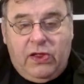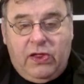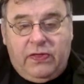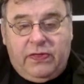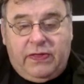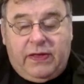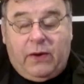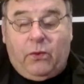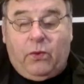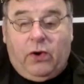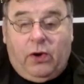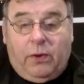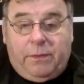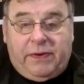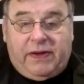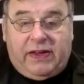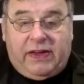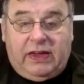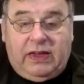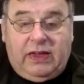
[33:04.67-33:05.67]
There will
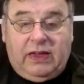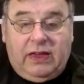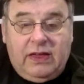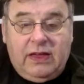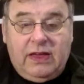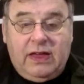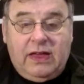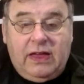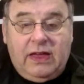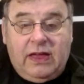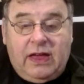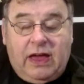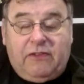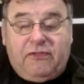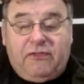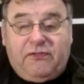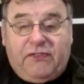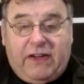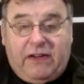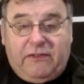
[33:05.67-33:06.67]
be a
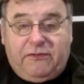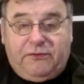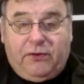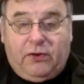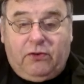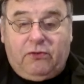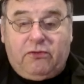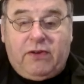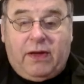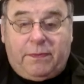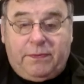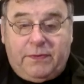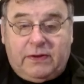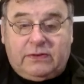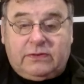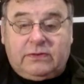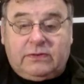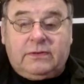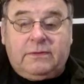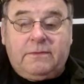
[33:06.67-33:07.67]
faithful
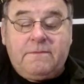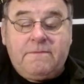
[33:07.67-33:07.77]
remnant.